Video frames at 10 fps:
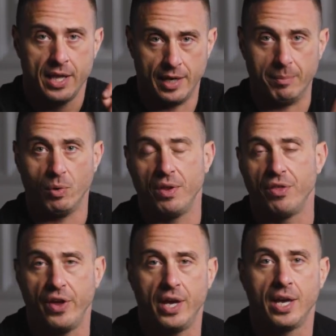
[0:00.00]
the number
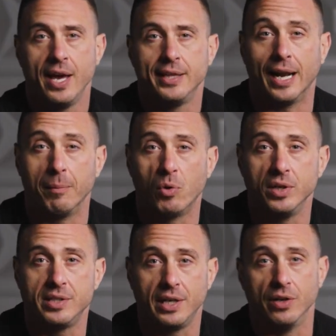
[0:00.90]
one thing that I'm
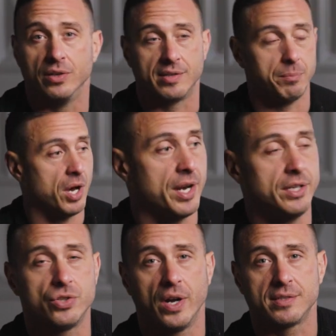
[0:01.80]
going to hear is I'm not
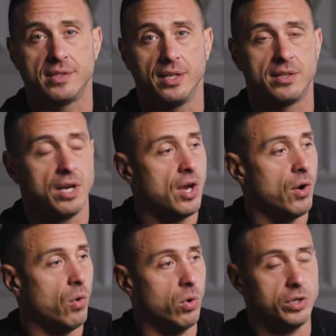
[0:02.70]
interested,
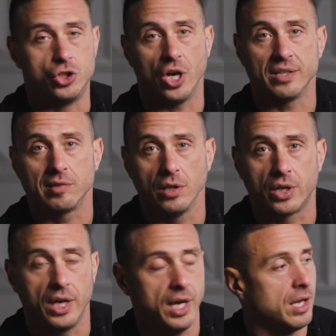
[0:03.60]
or just
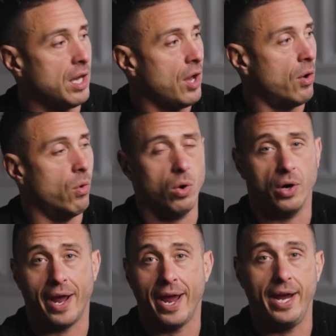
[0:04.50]
looking,
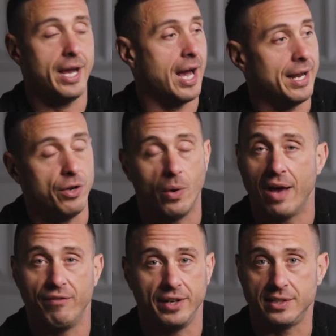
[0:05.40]
or hey, I don't
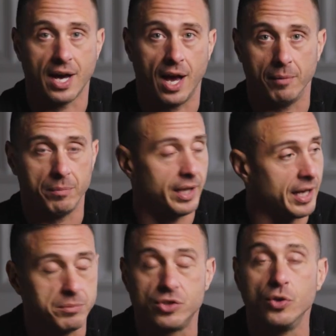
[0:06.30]
have any time,
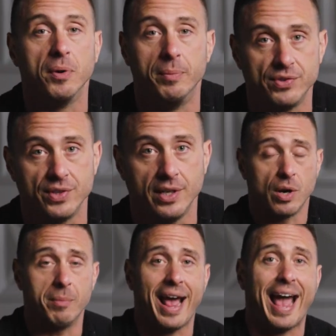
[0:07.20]
like I'm super busy.
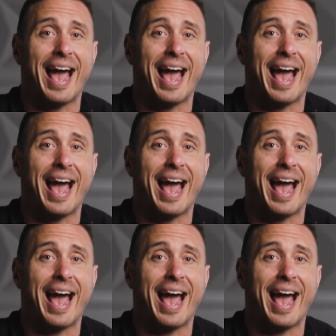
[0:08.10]
So I'm gonna